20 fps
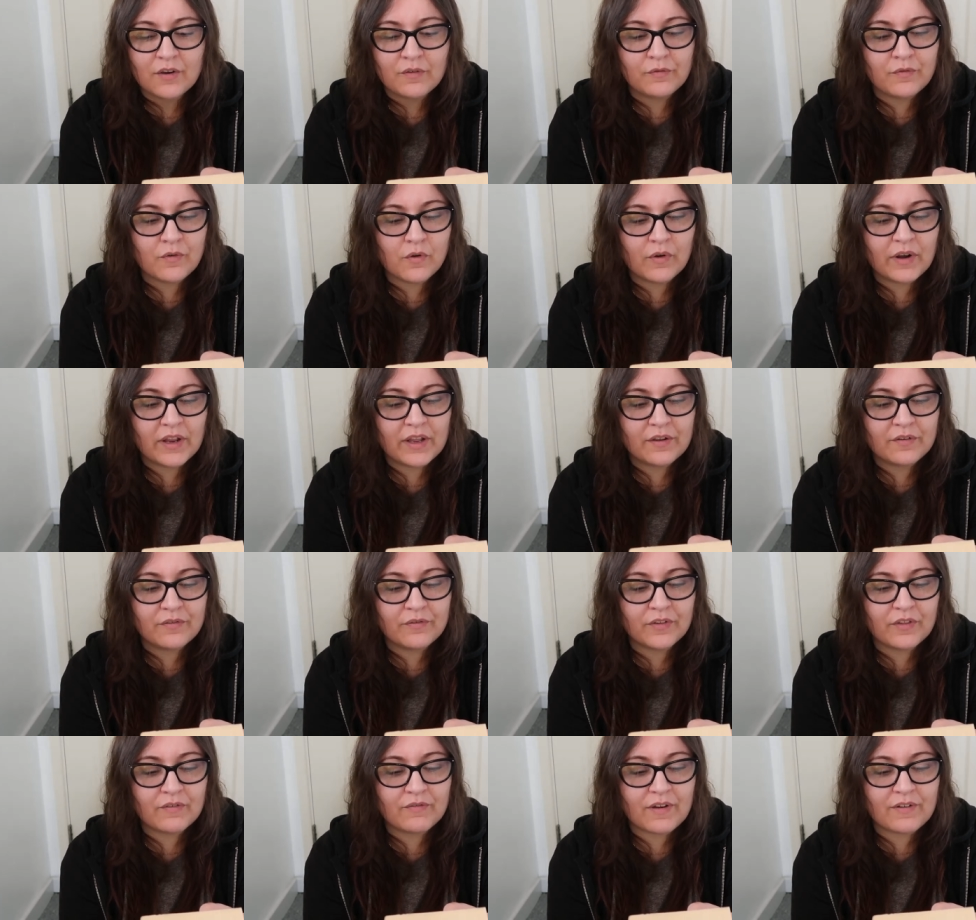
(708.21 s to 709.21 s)
falling
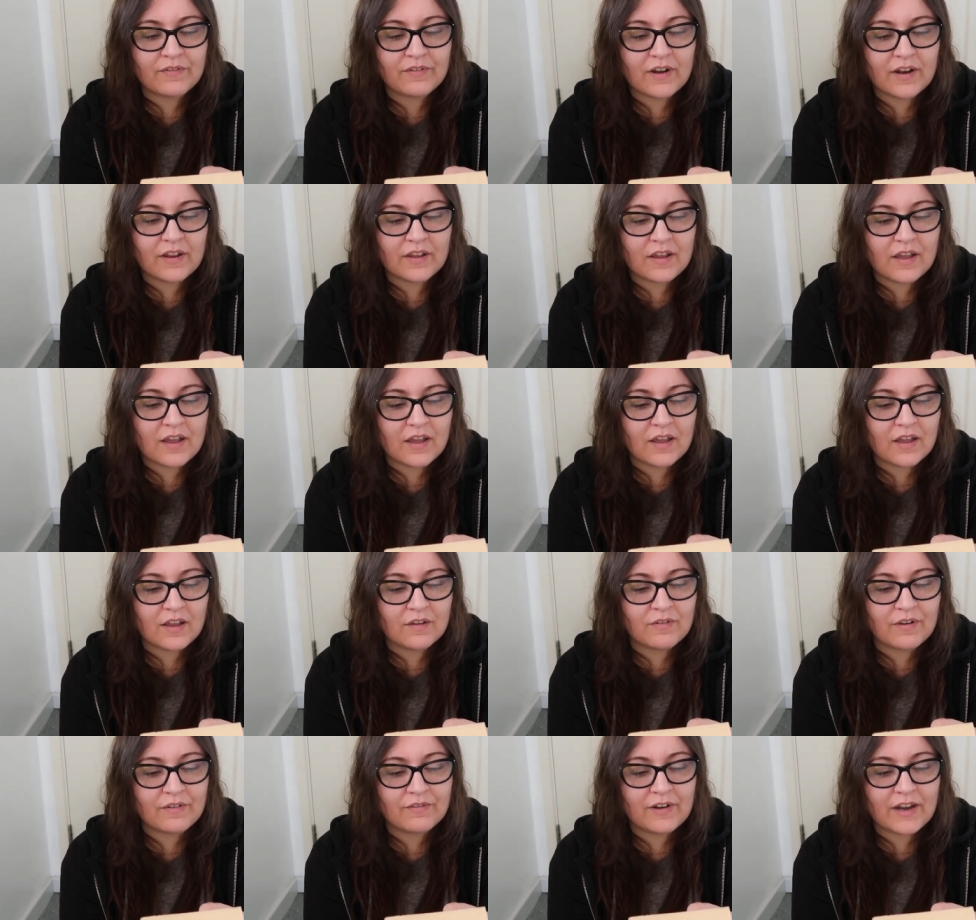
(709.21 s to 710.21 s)
for the
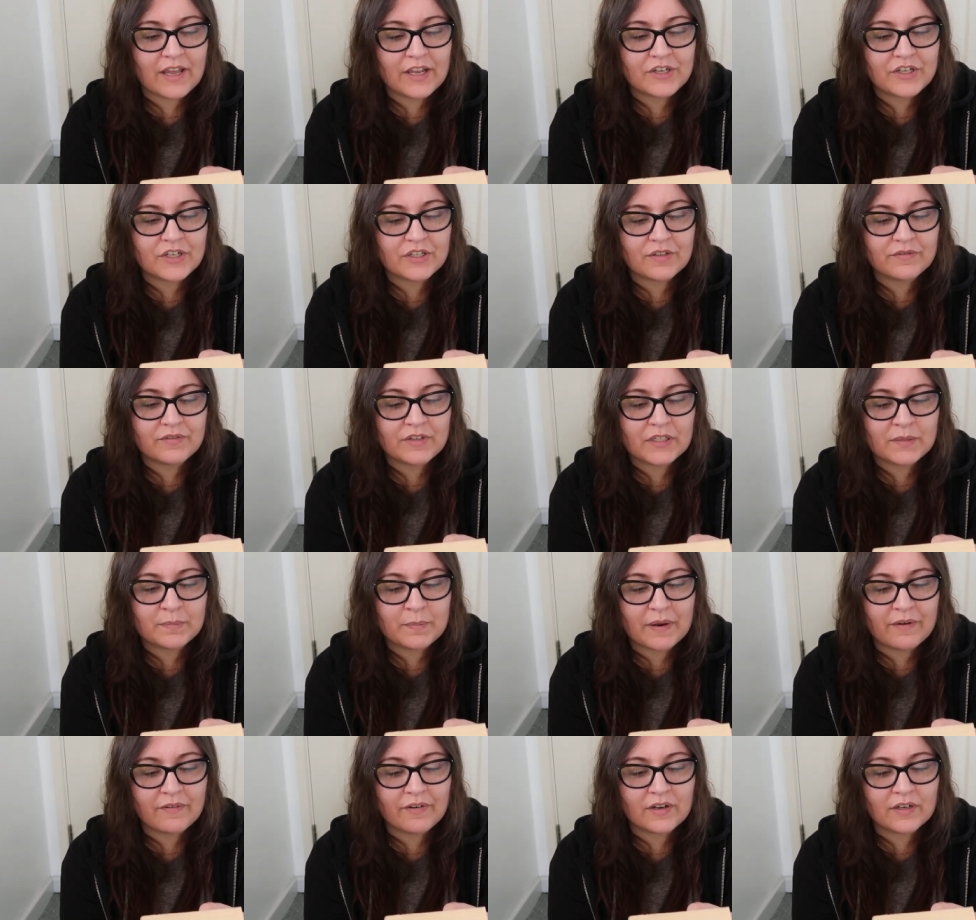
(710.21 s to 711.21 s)
revelations of the
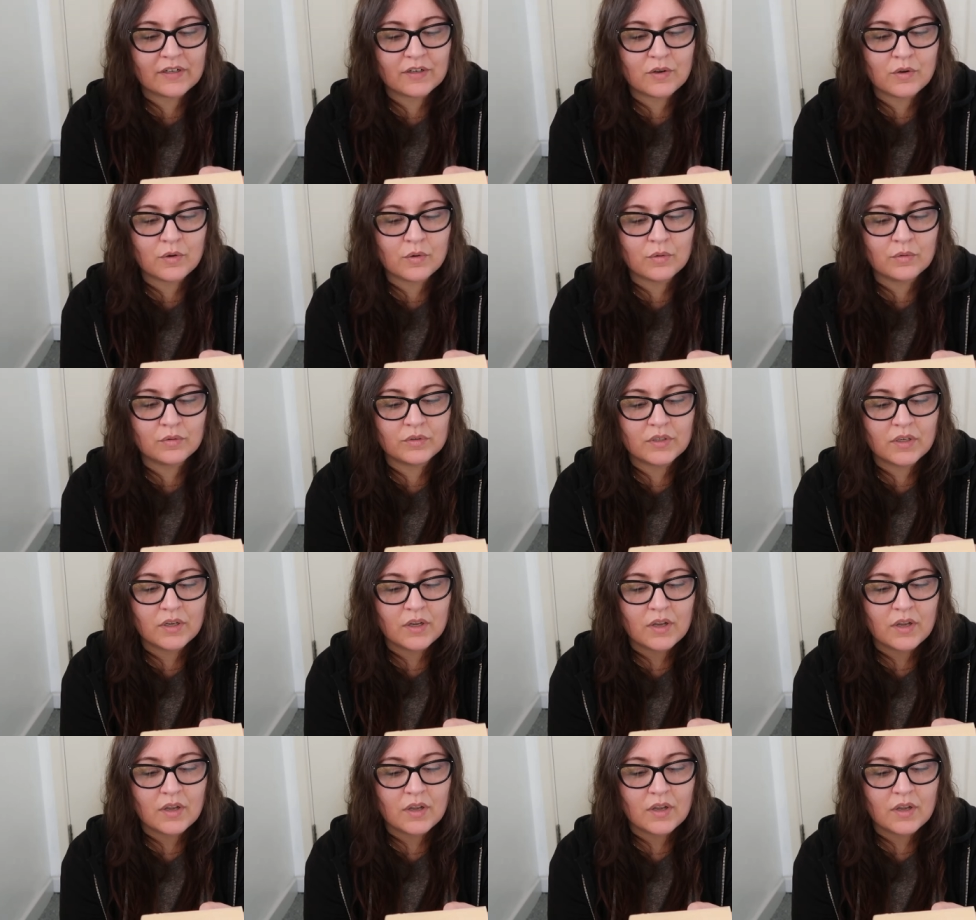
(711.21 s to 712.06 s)
spirit called